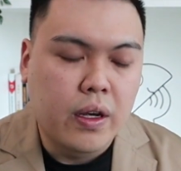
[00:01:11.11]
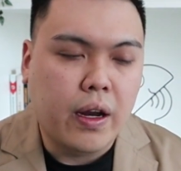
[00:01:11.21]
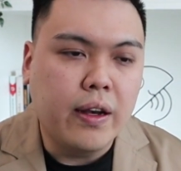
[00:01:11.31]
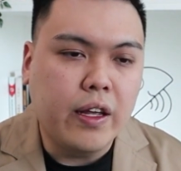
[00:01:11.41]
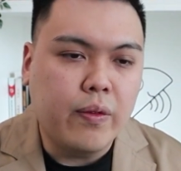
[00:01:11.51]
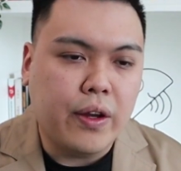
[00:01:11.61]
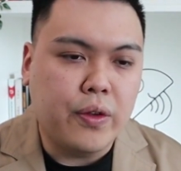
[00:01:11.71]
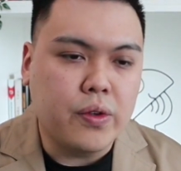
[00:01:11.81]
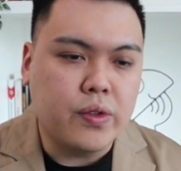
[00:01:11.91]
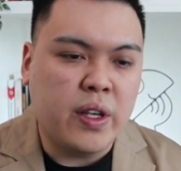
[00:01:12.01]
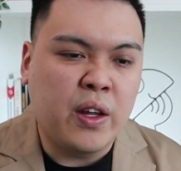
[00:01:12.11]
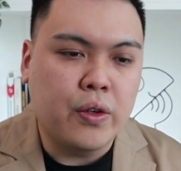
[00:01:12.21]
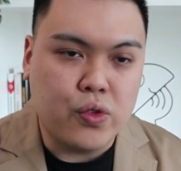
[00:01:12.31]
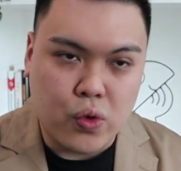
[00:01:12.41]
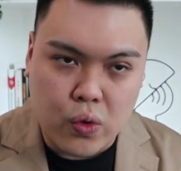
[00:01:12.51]
Currently, we are
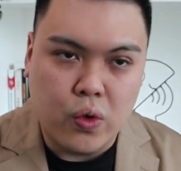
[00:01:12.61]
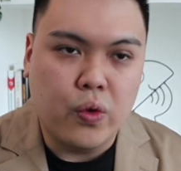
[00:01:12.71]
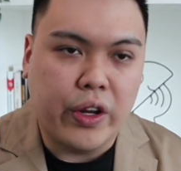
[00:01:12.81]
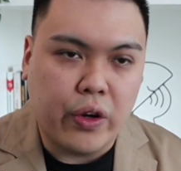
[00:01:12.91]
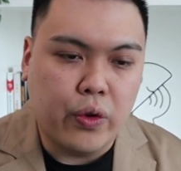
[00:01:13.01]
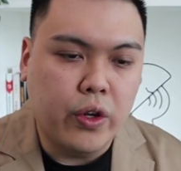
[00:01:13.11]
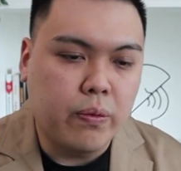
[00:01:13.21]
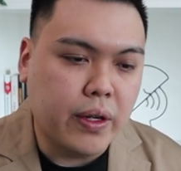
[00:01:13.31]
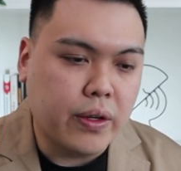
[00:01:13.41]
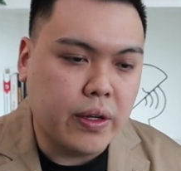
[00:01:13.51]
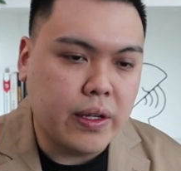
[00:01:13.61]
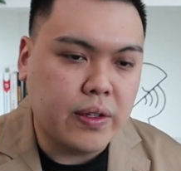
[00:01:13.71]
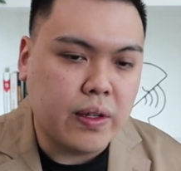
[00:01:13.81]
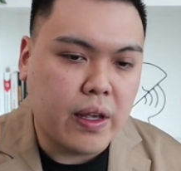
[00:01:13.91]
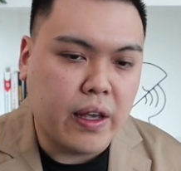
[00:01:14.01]
using Zoho Recruit
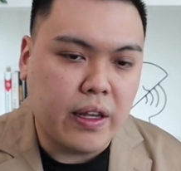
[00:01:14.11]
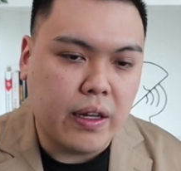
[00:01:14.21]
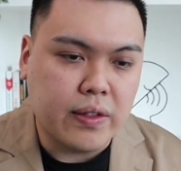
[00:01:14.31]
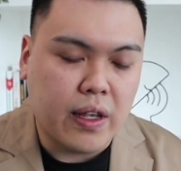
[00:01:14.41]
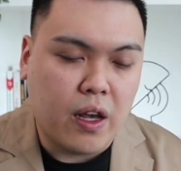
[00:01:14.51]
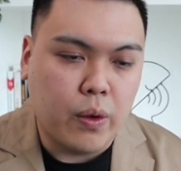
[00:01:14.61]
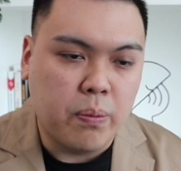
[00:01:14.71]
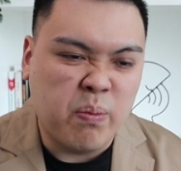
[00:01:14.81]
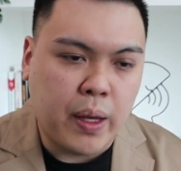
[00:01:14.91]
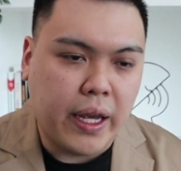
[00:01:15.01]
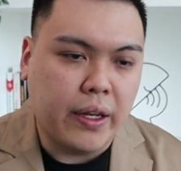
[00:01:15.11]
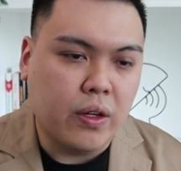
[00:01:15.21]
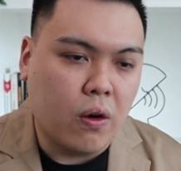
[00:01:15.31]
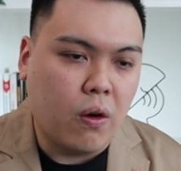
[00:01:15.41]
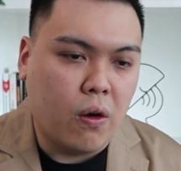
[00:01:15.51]
because it is our
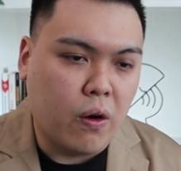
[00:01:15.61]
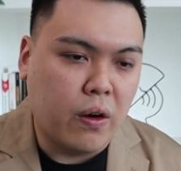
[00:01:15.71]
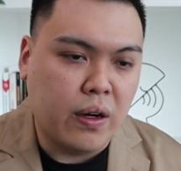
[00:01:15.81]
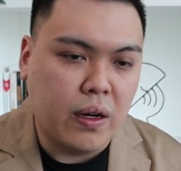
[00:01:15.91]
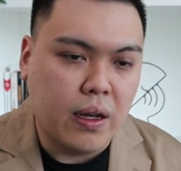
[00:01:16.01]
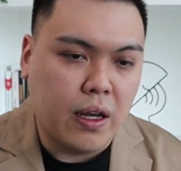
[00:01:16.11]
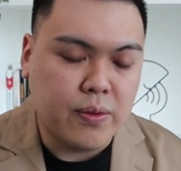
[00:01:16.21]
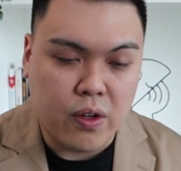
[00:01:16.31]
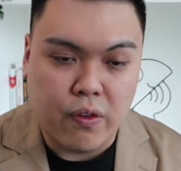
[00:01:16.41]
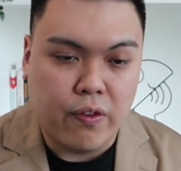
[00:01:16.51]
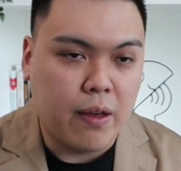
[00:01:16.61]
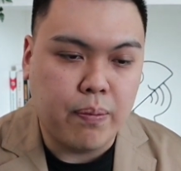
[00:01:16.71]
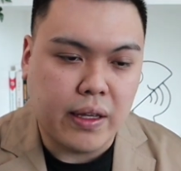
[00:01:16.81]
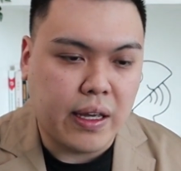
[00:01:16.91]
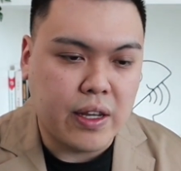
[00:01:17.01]
main core software
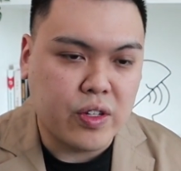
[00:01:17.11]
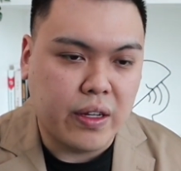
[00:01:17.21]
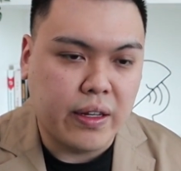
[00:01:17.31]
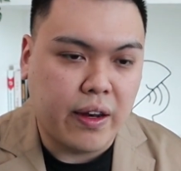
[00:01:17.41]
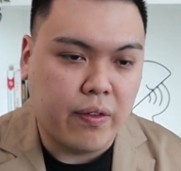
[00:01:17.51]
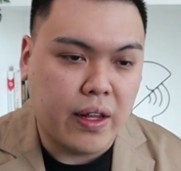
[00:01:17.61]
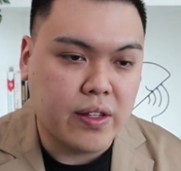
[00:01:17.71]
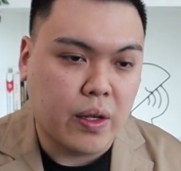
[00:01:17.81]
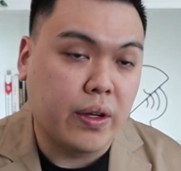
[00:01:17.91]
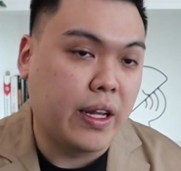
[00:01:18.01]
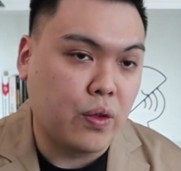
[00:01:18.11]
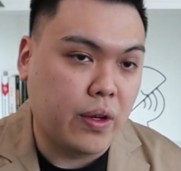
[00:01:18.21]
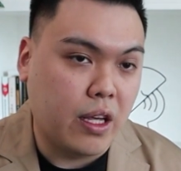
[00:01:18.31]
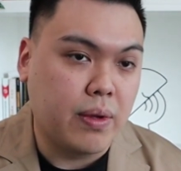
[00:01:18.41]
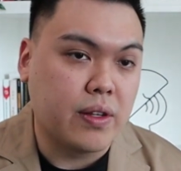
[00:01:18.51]
application that runs our
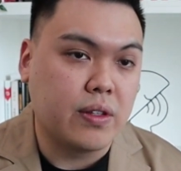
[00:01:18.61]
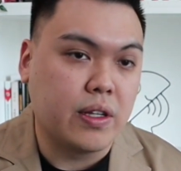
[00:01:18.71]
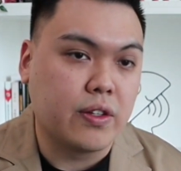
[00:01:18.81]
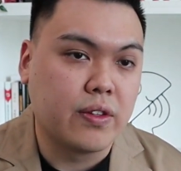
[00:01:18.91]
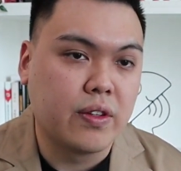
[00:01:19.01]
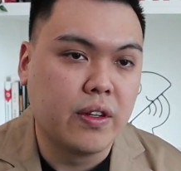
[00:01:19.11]
day-to-day business.